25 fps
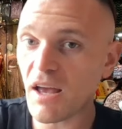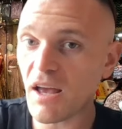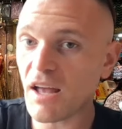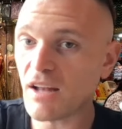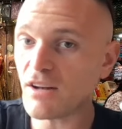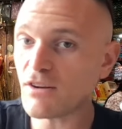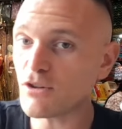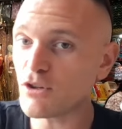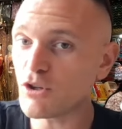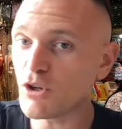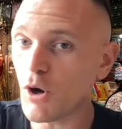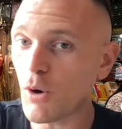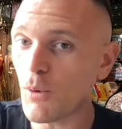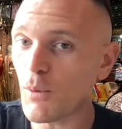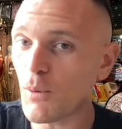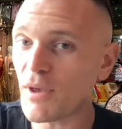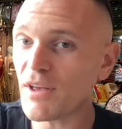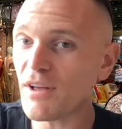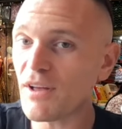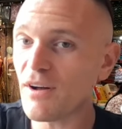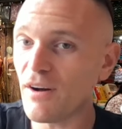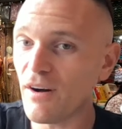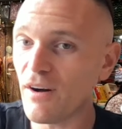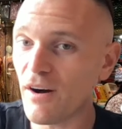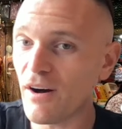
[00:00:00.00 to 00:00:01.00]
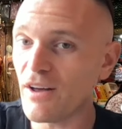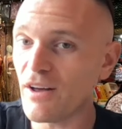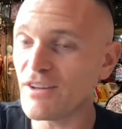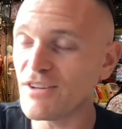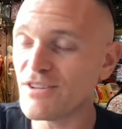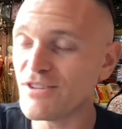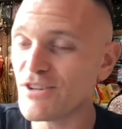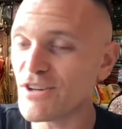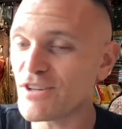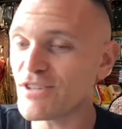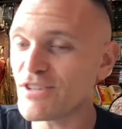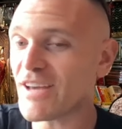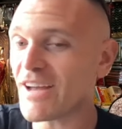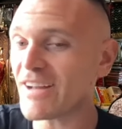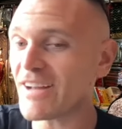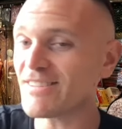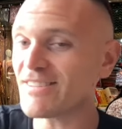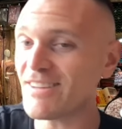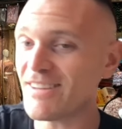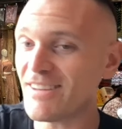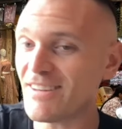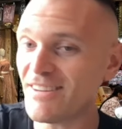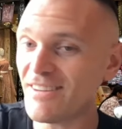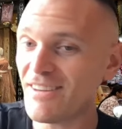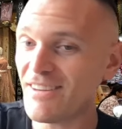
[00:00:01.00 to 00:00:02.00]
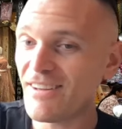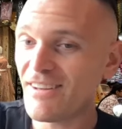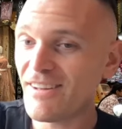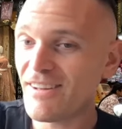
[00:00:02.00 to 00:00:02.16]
and going undetected.